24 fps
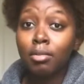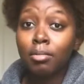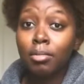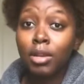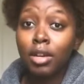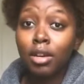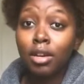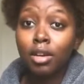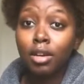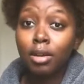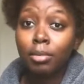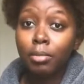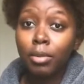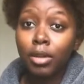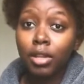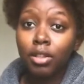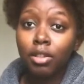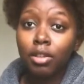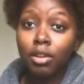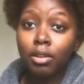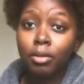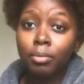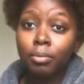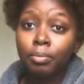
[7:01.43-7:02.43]
gonna be a good
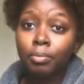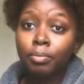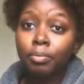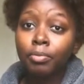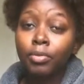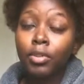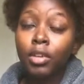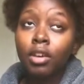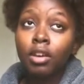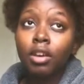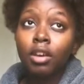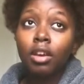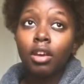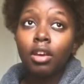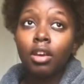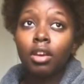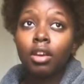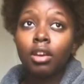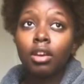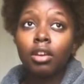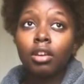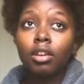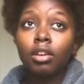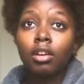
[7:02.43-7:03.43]
mother
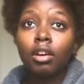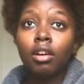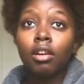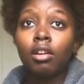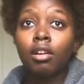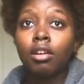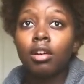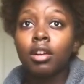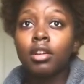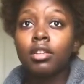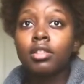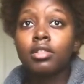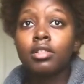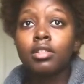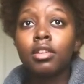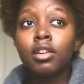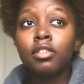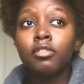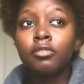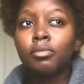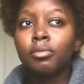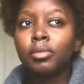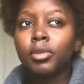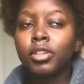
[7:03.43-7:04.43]
and all that
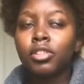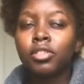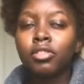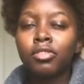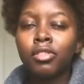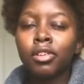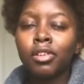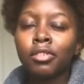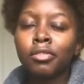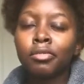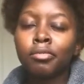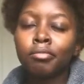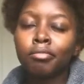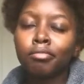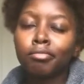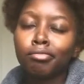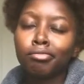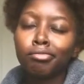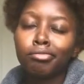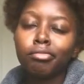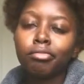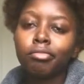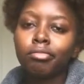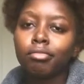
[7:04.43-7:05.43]
stuff. But you know,
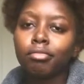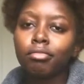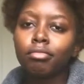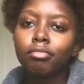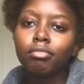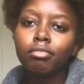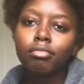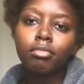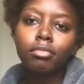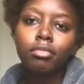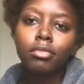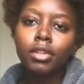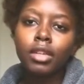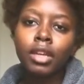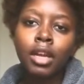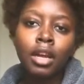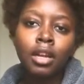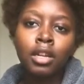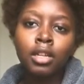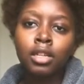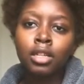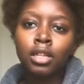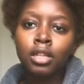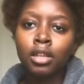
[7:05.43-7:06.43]

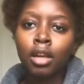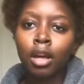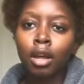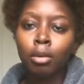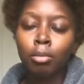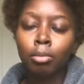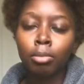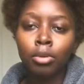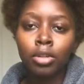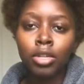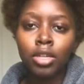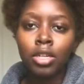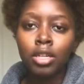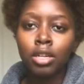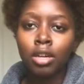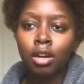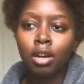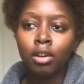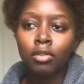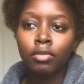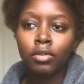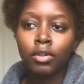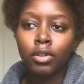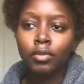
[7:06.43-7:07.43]
kind of just gotta brush it
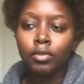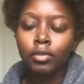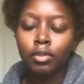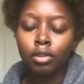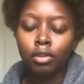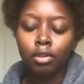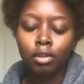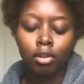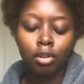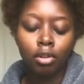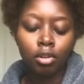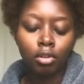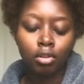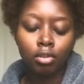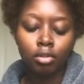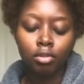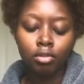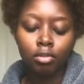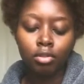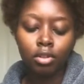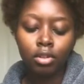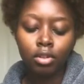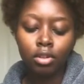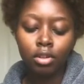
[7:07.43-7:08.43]
off, leave it alone.